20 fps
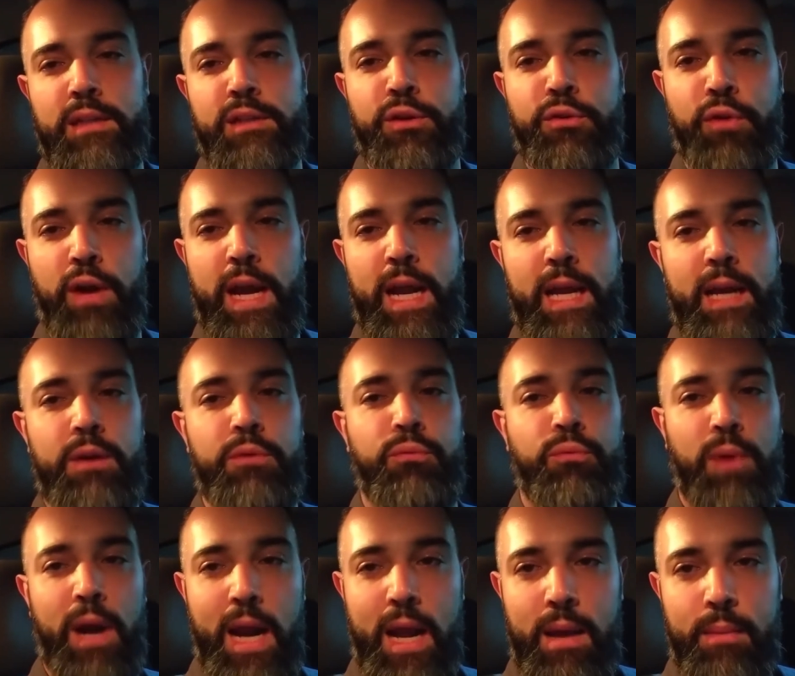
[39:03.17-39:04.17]
grade
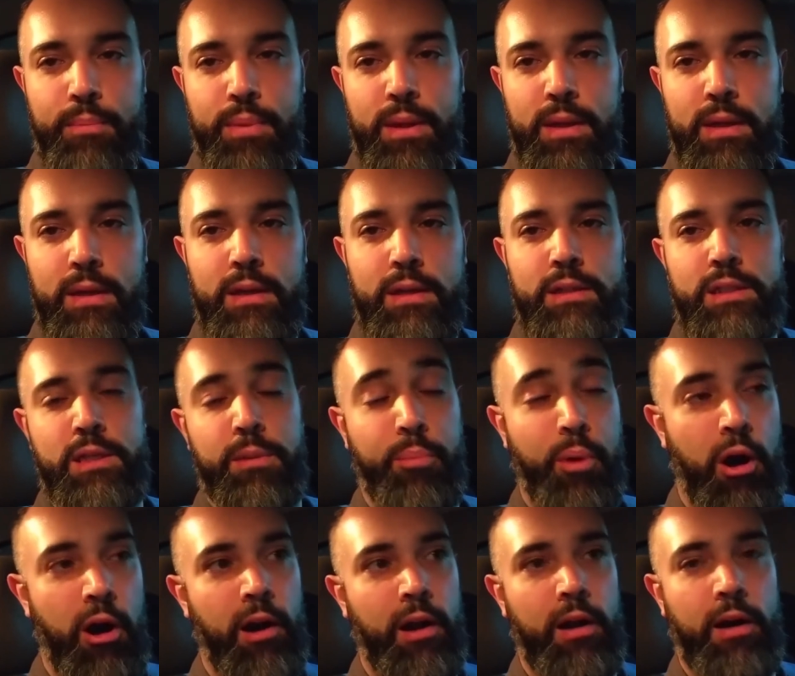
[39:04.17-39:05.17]
ramp to
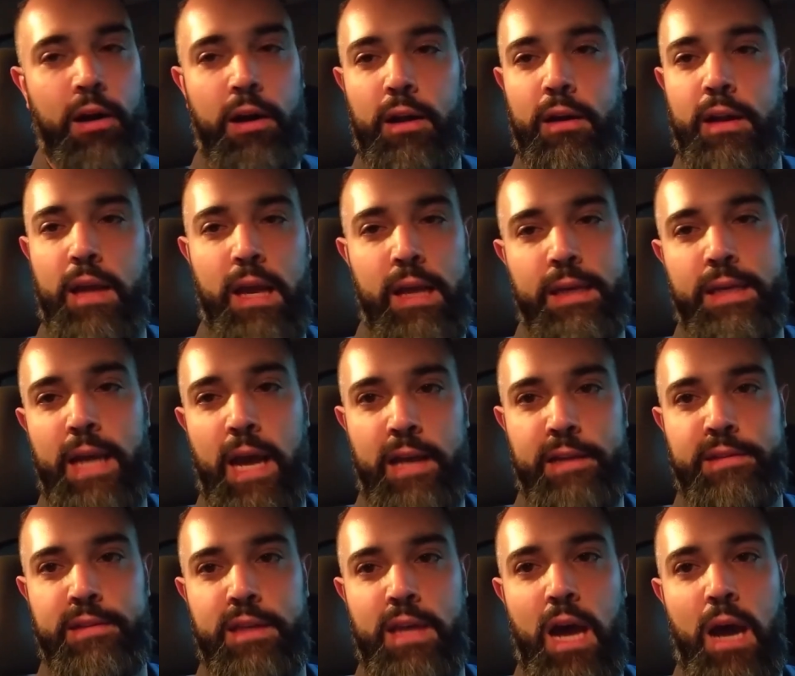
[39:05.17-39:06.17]
park on and
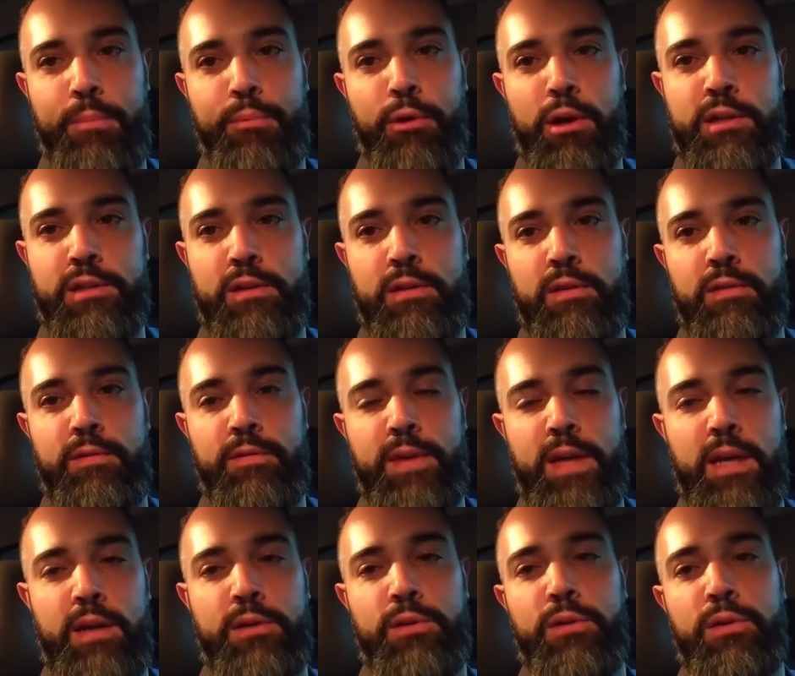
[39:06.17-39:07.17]
test the operation of the
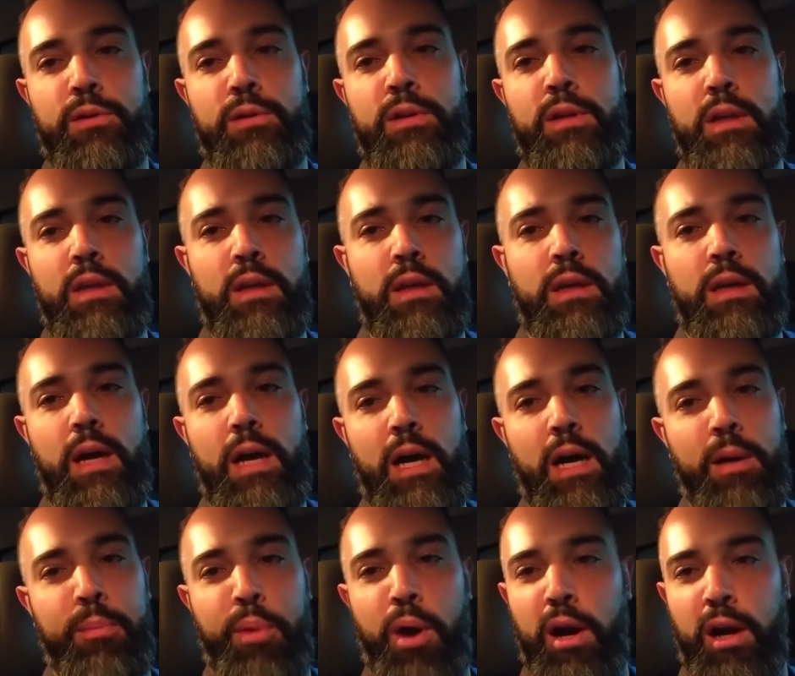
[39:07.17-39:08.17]
vehicle,
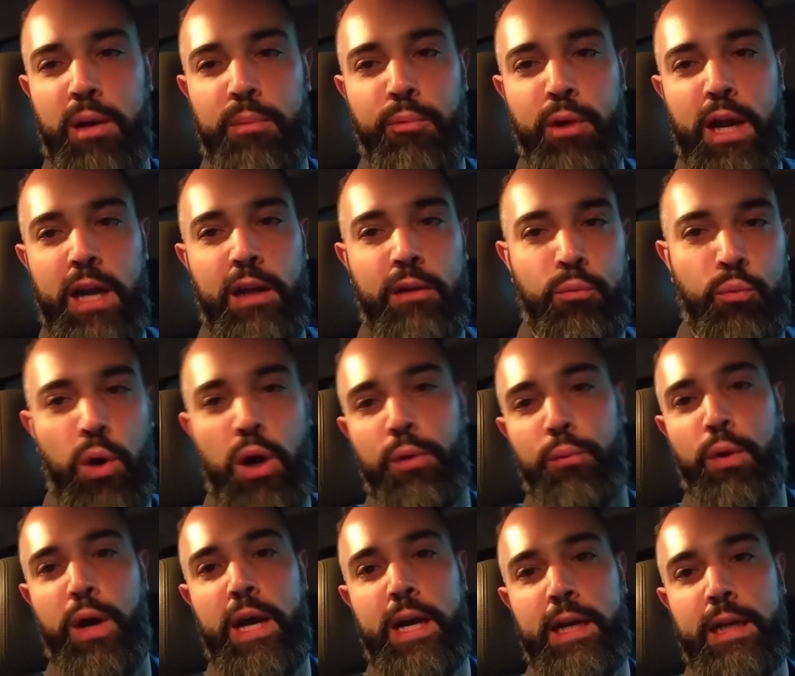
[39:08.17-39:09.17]
parking brake one
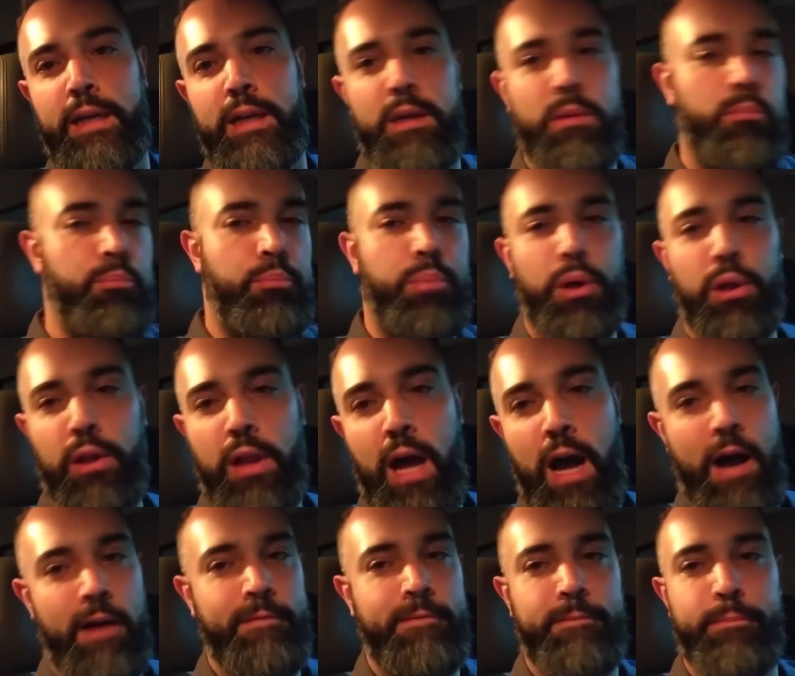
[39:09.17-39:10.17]
way, pull
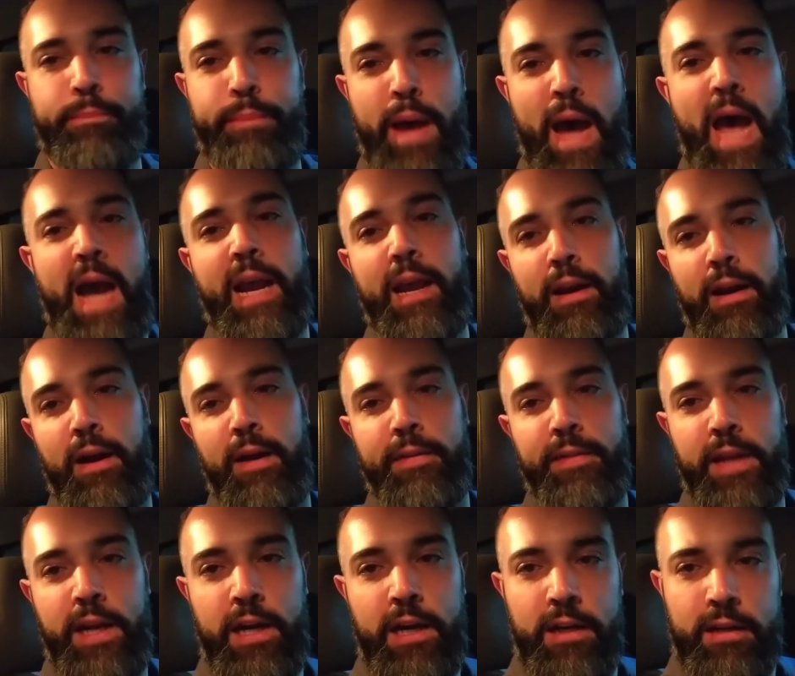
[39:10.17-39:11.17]
off, back it on
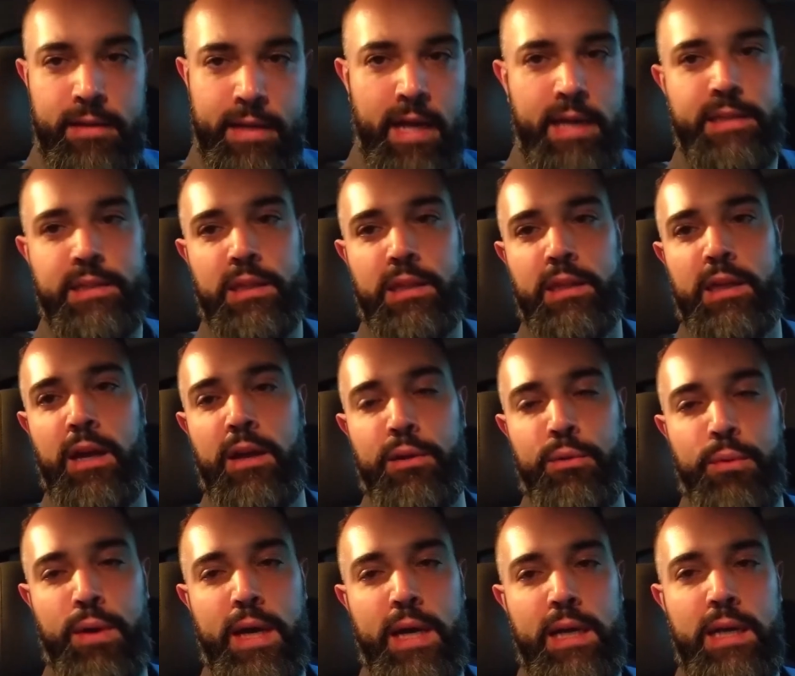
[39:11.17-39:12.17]
there, and test it the other
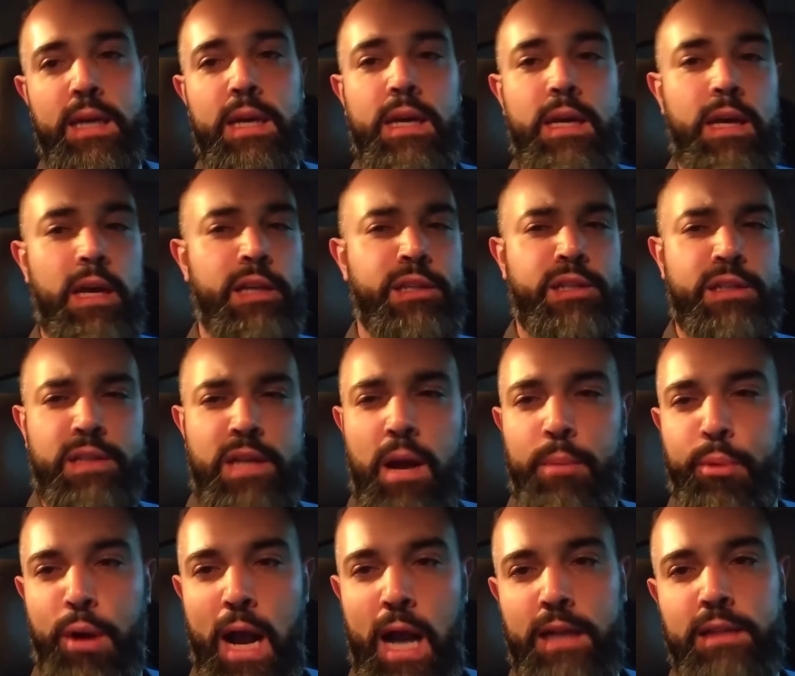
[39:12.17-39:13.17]
way. It's just
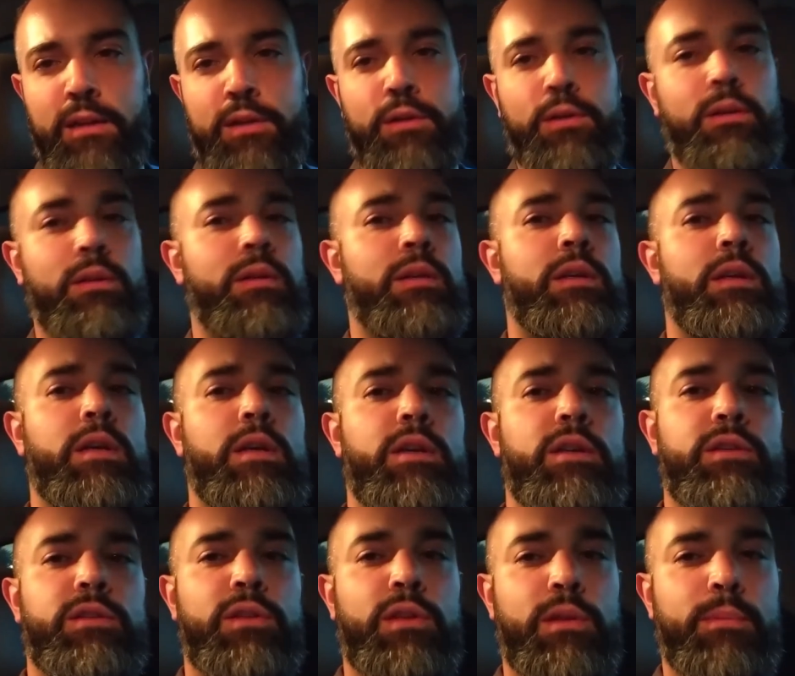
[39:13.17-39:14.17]
not practical.
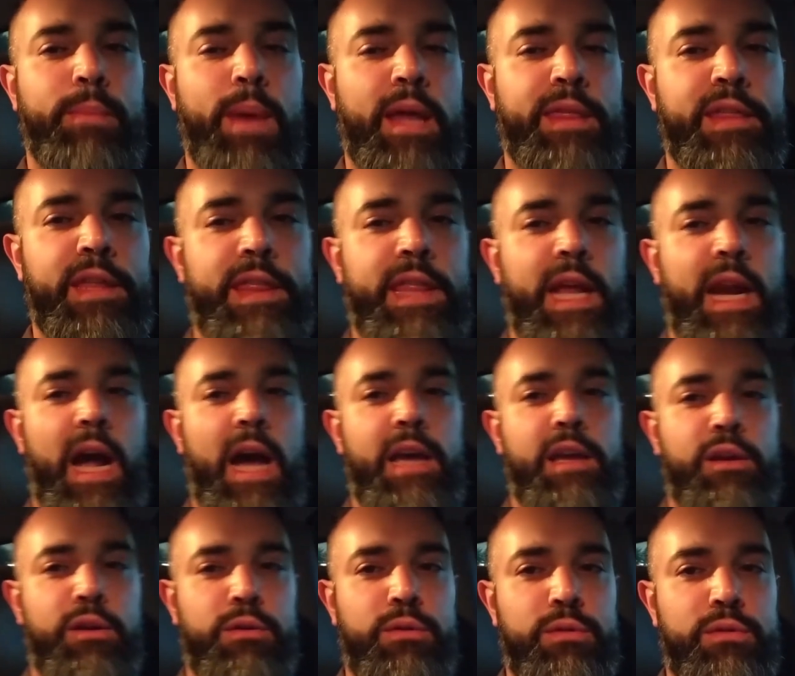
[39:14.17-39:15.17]
So the method that I
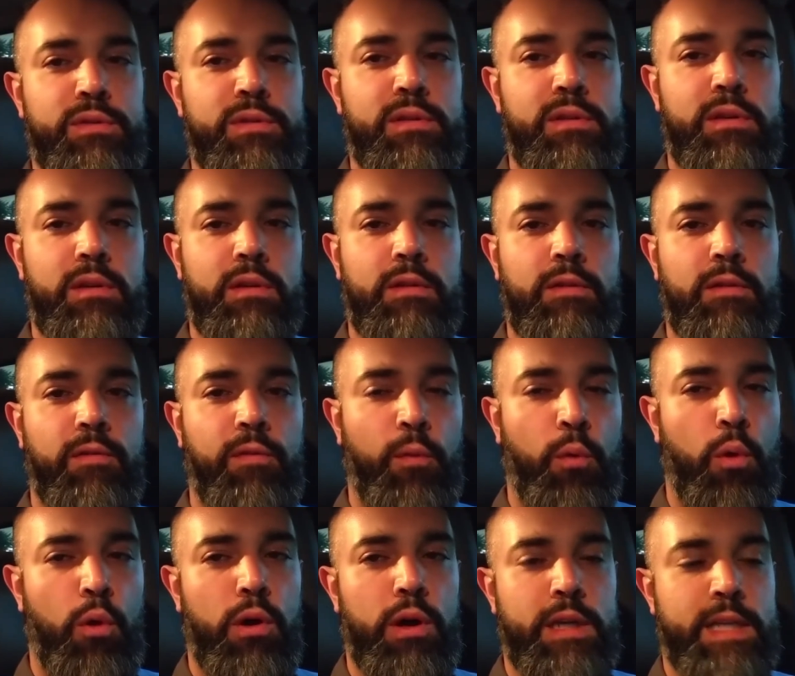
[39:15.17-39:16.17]
use
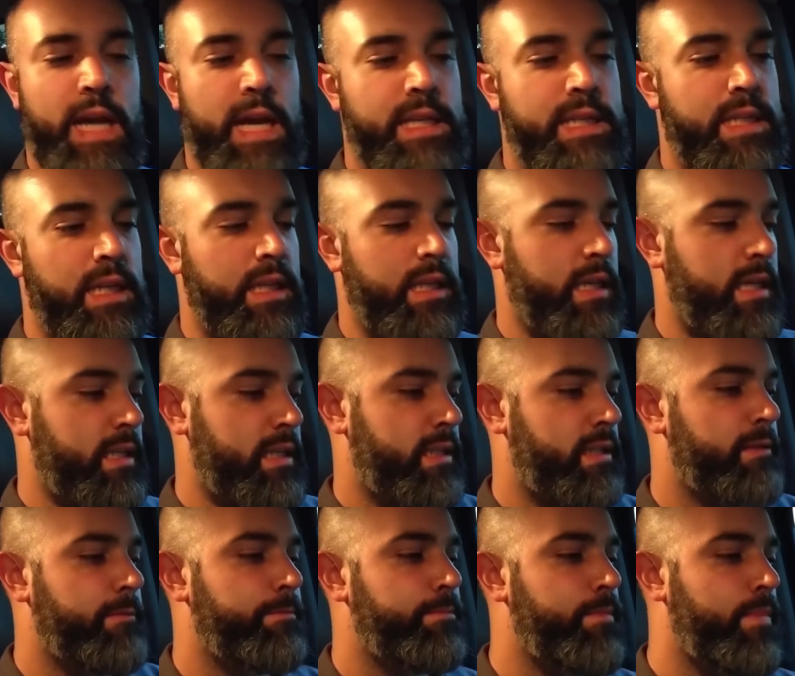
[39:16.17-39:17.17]
for testing
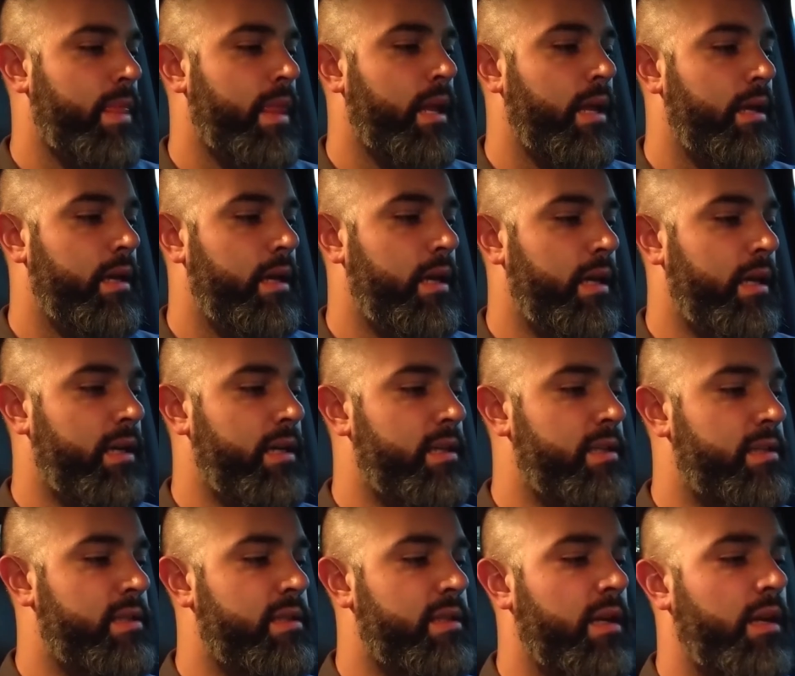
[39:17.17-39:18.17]
this
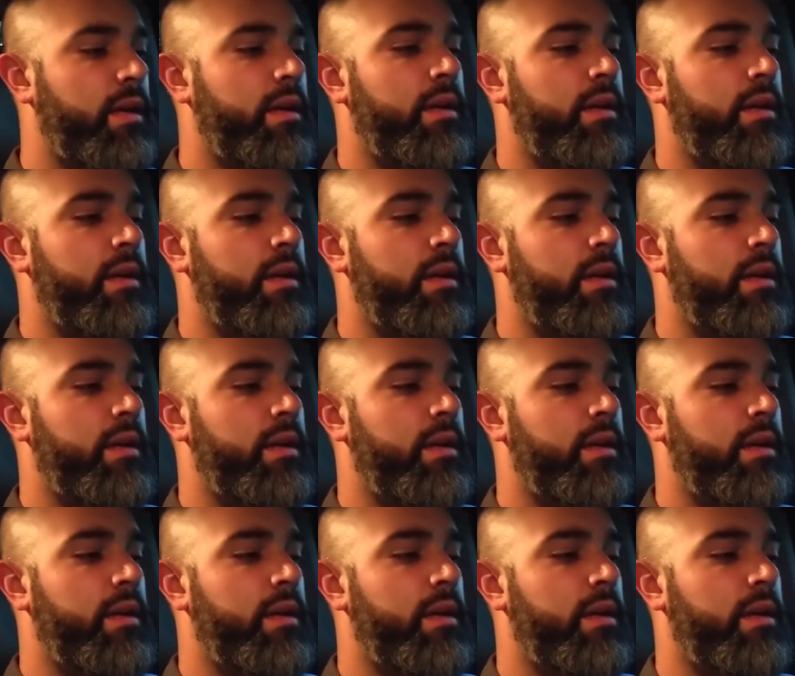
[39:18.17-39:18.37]
is,